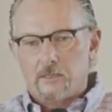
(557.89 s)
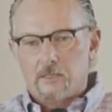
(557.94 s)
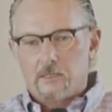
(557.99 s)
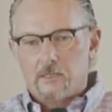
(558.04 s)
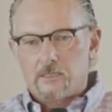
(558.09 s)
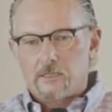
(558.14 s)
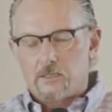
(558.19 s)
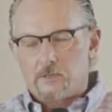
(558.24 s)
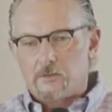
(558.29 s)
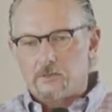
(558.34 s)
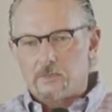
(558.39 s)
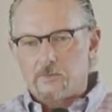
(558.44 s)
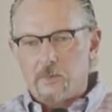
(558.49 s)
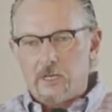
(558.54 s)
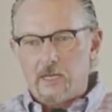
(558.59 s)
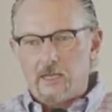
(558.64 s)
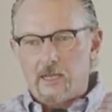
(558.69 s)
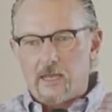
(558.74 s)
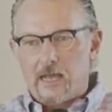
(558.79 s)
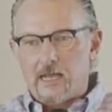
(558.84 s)
So there's
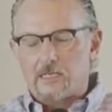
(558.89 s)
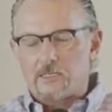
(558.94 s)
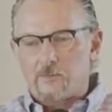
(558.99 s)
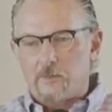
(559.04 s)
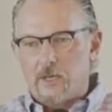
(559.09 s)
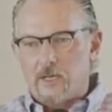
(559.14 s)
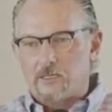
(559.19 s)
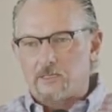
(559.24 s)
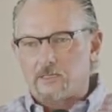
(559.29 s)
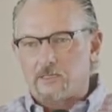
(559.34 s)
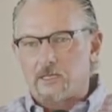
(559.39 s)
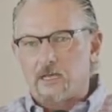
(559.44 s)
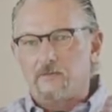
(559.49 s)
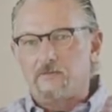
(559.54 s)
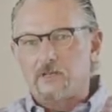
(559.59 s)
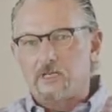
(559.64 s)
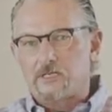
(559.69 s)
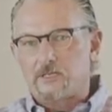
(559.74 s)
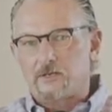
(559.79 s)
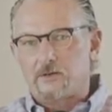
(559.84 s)
many aspects of
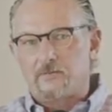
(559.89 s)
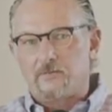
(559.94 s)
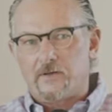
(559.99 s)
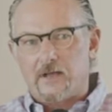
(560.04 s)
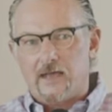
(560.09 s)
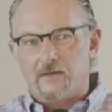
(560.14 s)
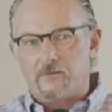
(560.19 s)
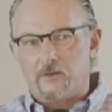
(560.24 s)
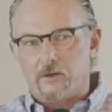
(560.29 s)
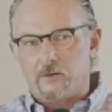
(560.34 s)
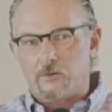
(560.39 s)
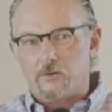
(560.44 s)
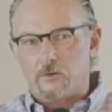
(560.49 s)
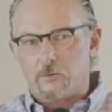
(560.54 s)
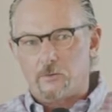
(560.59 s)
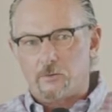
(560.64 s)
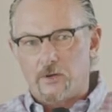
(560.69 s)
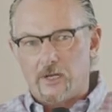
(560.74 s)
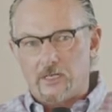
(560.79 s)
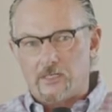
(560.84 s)
District 5 that
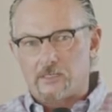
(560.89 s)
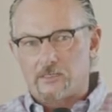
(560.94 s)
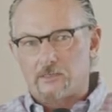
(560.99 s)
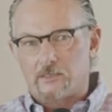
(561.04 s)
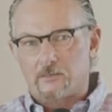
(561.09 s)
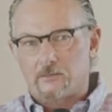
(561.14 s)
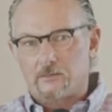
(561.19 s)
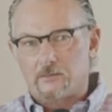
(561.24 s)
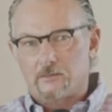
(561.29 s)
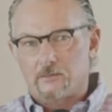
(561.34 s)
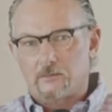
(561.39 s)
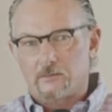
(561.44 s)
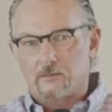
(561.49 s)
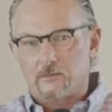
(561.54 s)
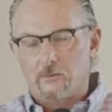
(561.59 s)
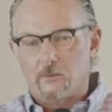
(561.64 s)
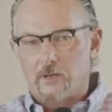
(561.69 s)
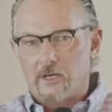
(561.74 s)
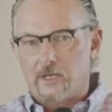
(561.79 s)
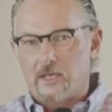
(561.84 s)
incorporates
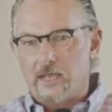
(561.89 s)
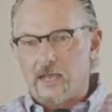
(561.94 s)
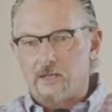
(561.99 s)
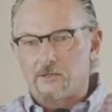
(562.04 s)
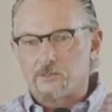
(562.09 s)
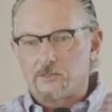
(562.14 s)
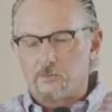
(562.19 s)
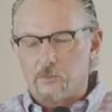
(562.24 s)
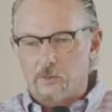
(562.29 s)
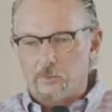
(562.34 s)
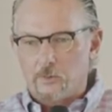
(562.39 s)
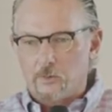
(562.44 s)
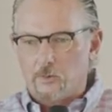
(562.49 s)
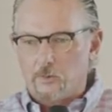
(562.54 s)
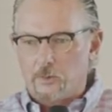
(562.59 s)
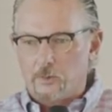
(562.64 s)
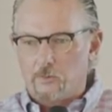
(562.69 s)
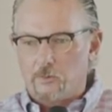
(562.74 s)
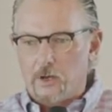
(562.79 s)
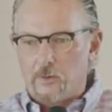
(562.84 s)
what a council member
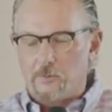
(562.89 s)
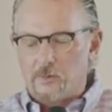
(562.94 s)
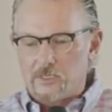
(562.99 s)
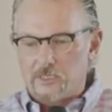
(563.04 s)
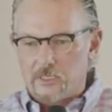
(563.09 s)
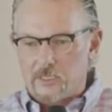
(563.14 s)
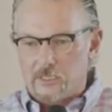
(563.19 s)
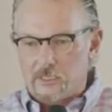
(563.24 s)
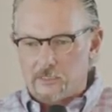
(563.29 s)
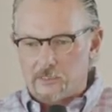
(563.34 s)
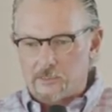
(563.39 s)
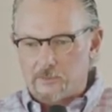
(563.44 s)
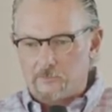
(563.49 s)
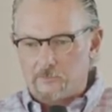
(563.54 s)
would represent.